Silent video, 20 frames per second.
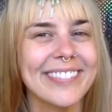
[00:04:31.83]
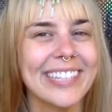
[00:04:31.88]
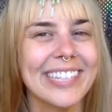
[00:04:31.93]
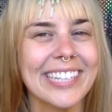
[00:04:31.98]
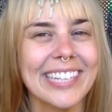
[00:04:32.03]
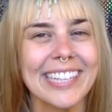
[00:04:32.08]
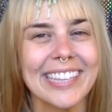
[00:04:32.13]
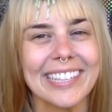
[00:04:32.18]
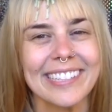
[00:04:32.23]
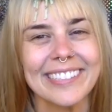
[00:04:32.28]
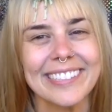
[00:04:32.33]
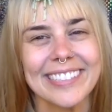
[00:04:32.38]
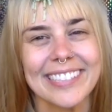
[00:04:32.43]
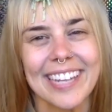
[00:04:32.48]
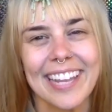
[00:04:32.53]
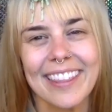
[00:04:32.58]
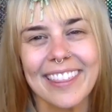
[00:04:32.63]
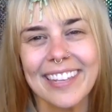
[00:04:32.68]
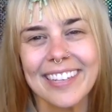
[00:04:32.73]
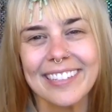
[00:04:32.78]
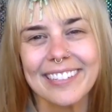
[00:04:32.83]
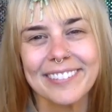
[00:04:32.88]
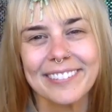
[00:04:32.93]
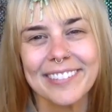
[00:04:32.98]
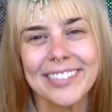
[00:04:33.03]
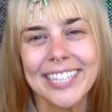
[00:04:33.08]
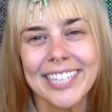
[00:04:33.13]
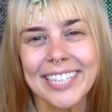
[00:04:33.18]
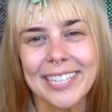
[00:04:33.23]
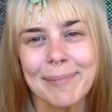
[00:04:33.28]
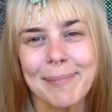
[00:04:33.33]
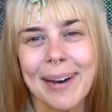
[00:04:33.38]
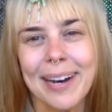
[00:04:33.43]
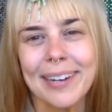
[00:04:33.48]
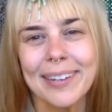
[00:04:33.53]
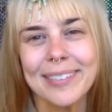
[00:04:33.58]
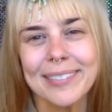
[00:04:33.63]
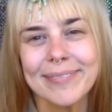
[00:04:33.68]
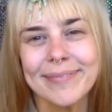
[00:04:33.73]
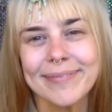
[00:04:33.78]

fun and there's nothing to worry about.